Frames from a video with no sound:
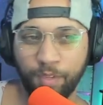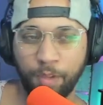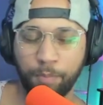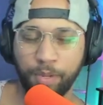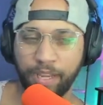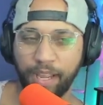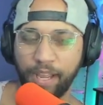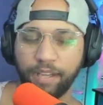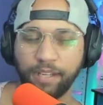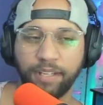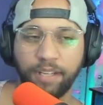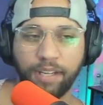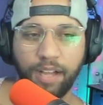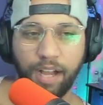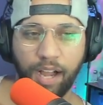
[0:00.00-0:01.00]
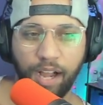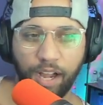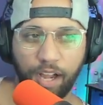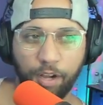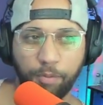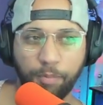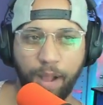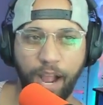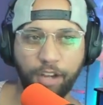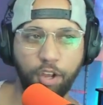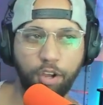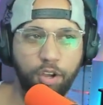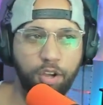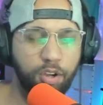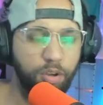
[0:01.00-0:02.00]
but yeah, um, I
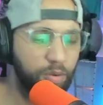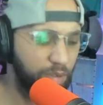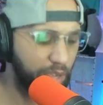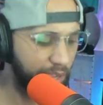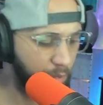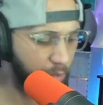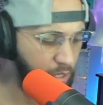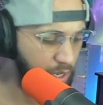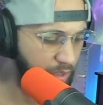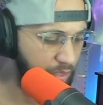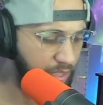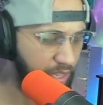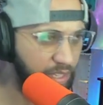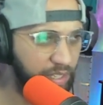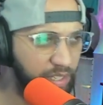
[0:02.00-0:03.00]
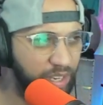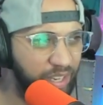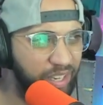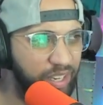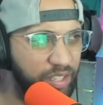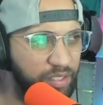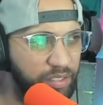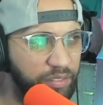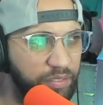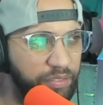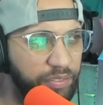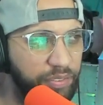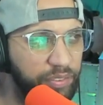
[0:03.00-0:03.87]
know. I'm trying to think of.